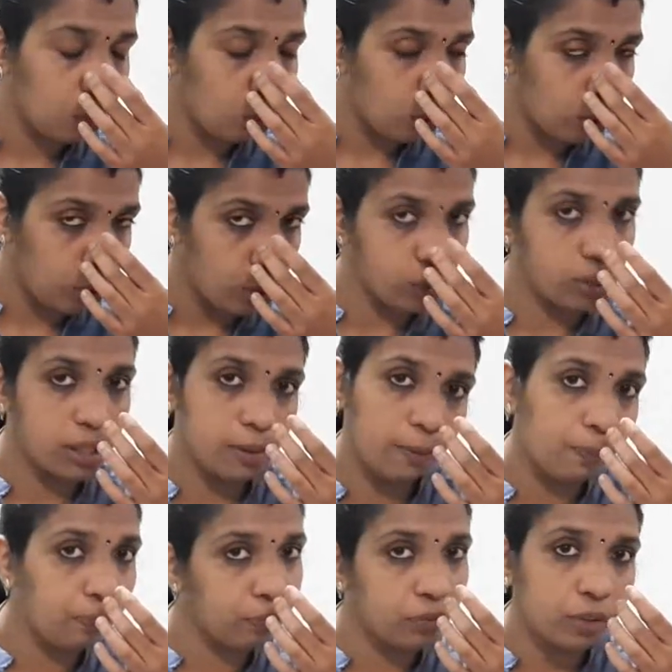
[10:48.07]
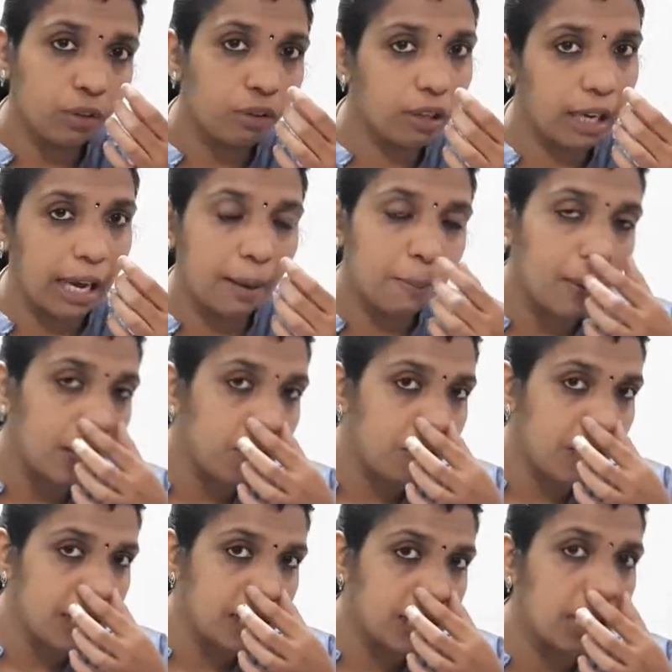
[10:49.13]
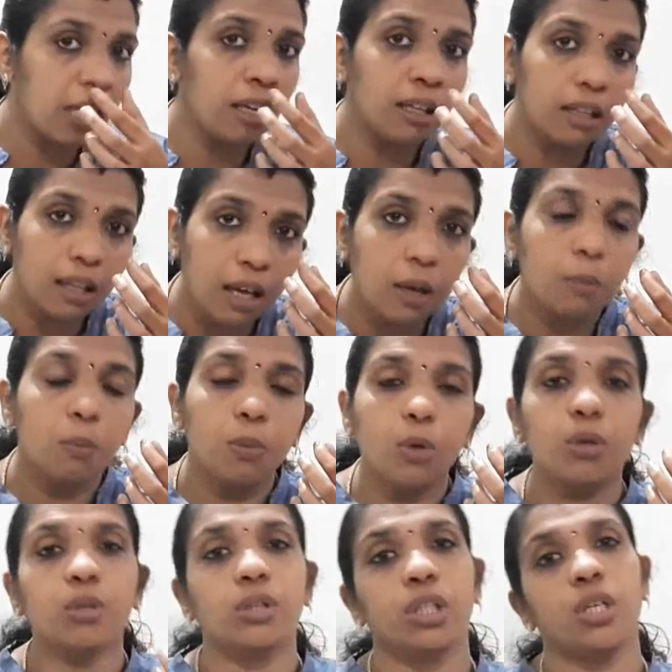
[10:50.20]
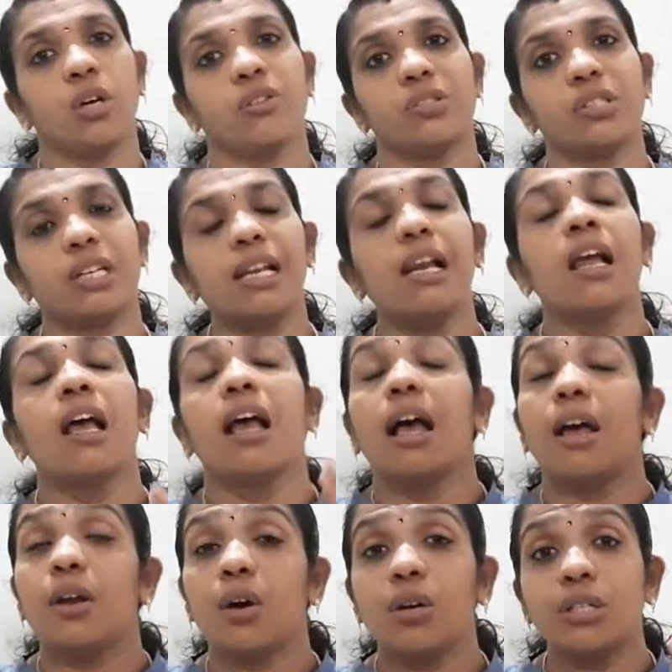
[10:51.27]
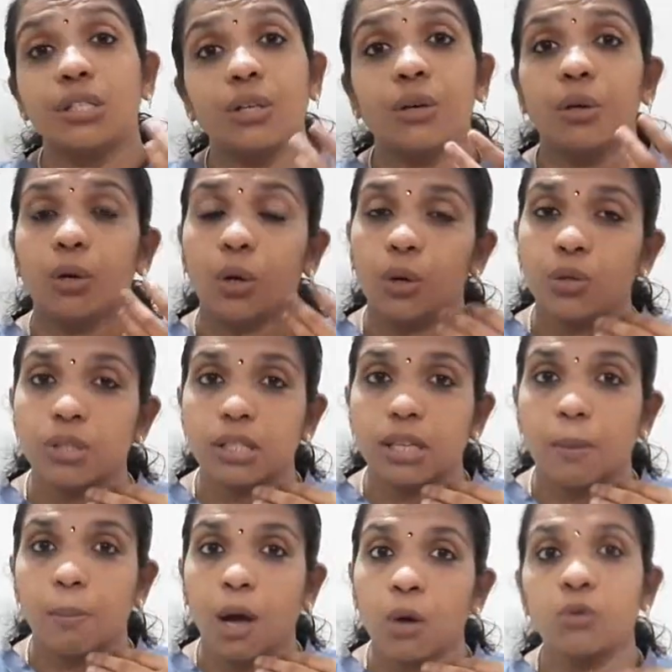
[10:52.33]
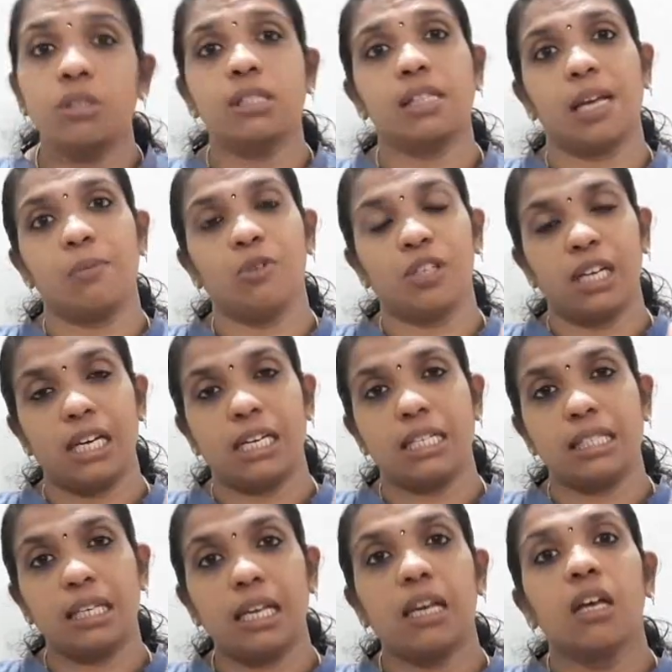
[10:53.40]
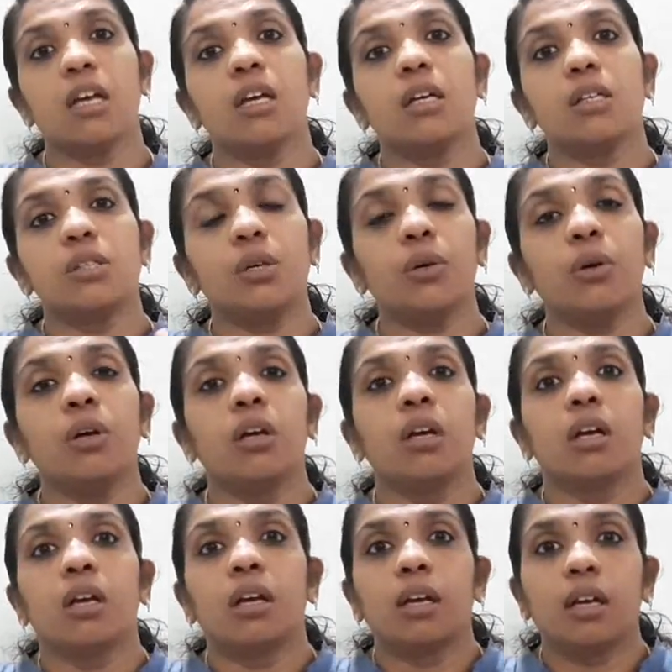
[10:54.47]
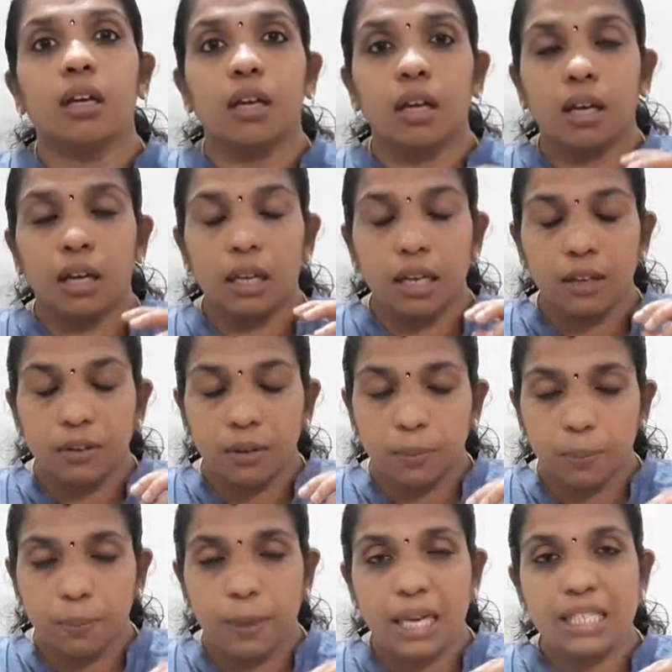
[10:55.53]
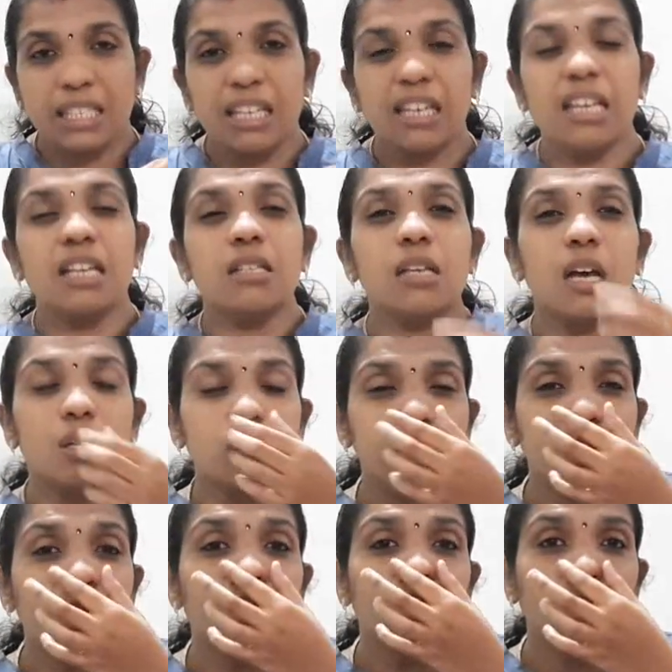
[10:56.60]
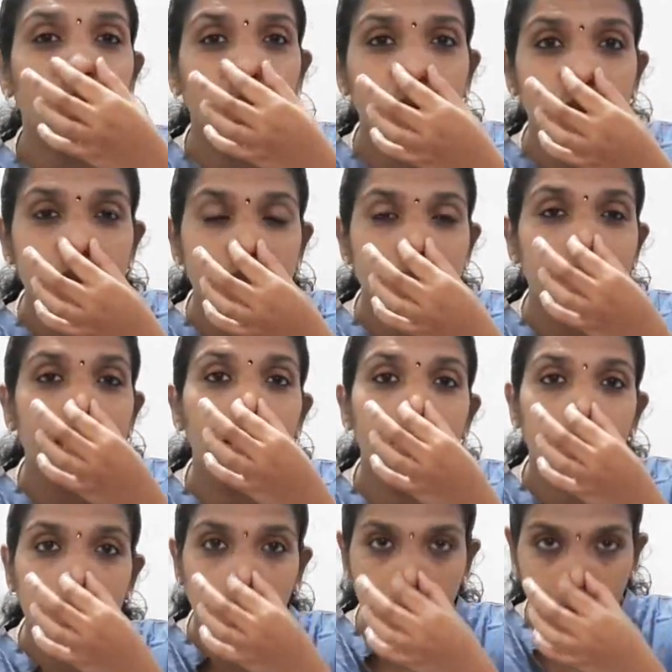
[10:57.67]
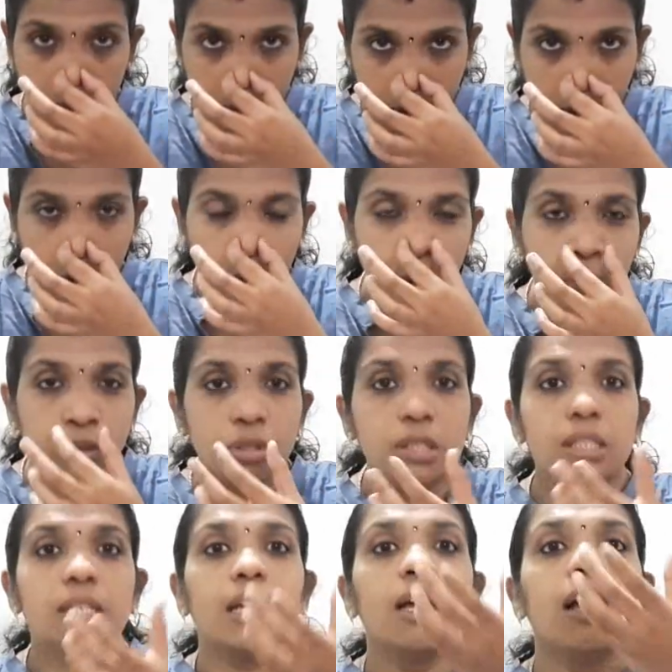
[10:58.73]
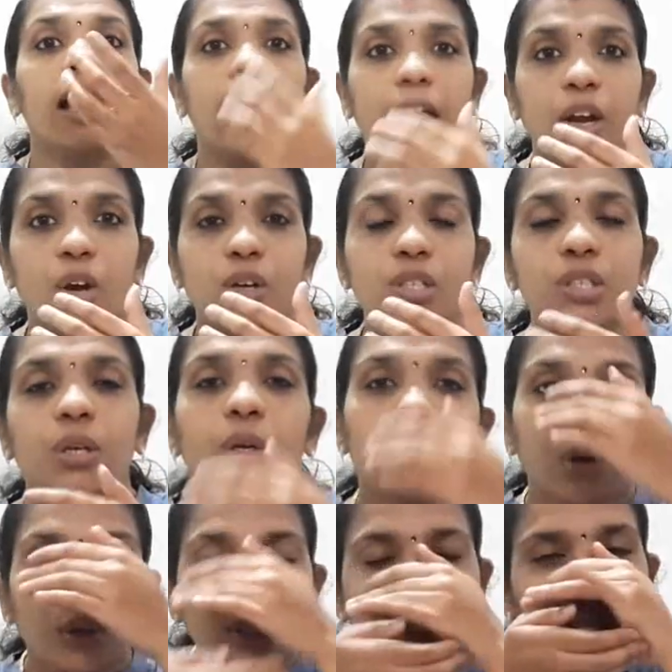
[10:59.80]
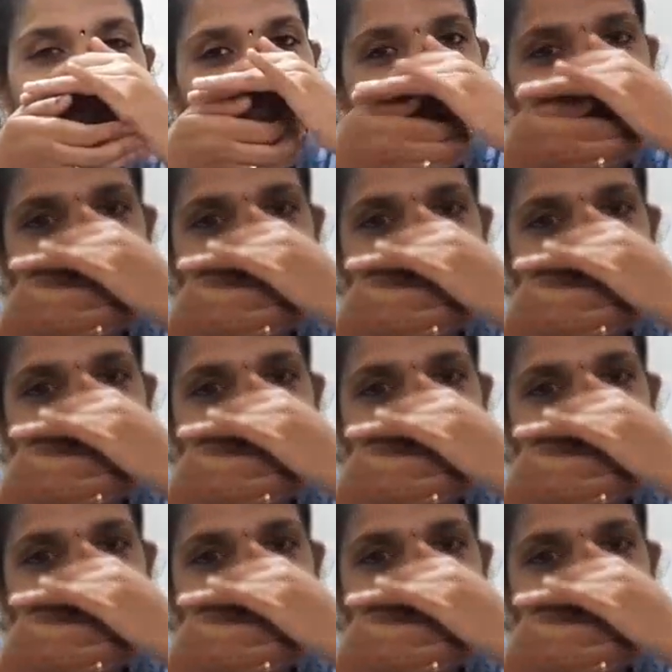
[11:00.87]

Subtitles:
nose, okay, by pinching the both nostrils and also close the mouth simultaneously. So the patient is asked to close the nose and also close the mouth